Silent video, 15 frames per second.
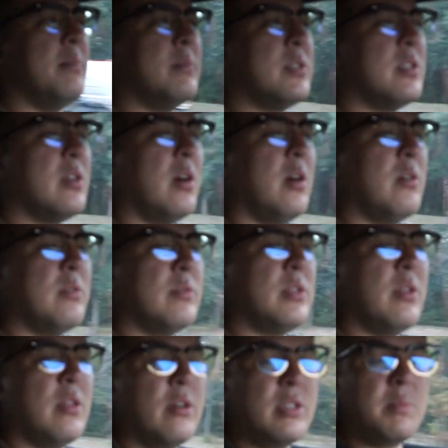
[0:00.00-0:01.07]
So
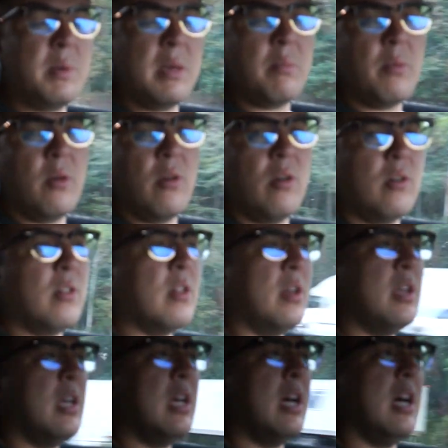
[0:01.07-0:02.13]
to those people,
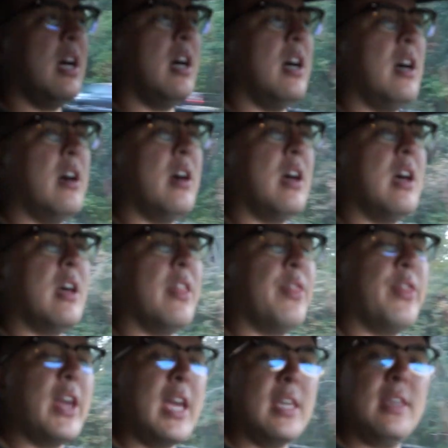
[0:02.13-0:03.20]

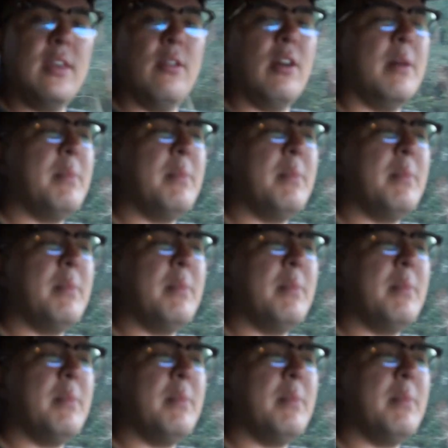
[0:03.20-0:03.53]
thank you. I